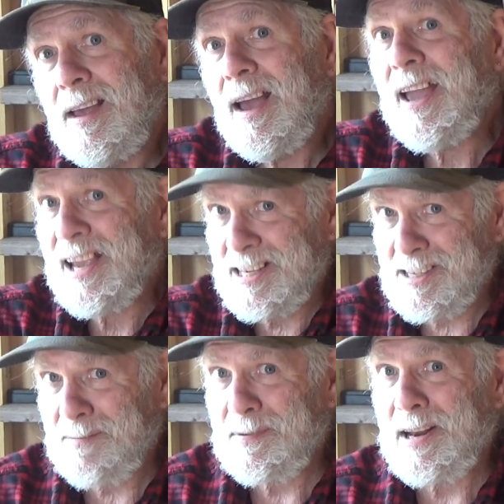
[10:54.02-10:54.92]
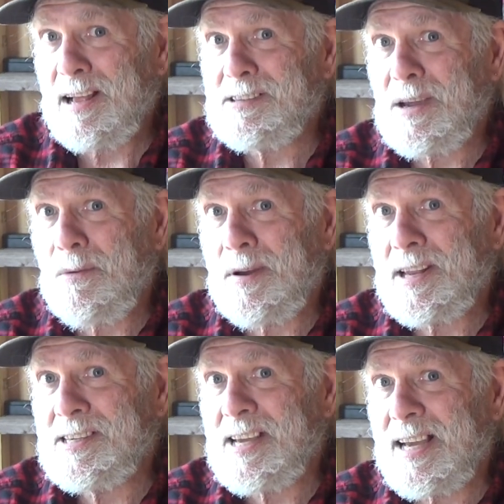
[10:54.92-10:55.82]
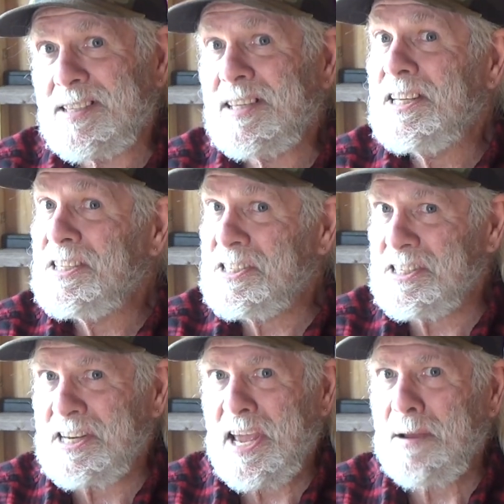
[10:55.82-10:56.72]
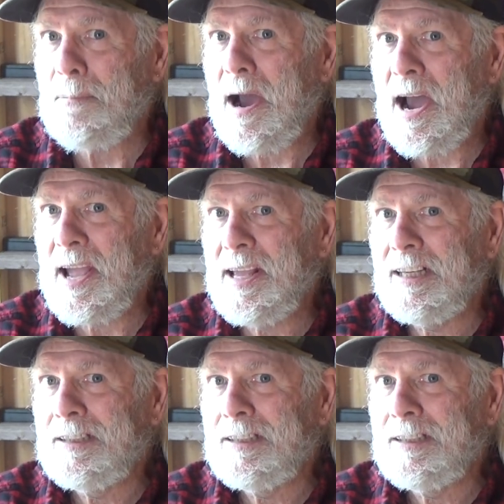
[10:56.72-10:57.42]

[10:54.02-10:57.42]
I got something else I want to test. Stand by.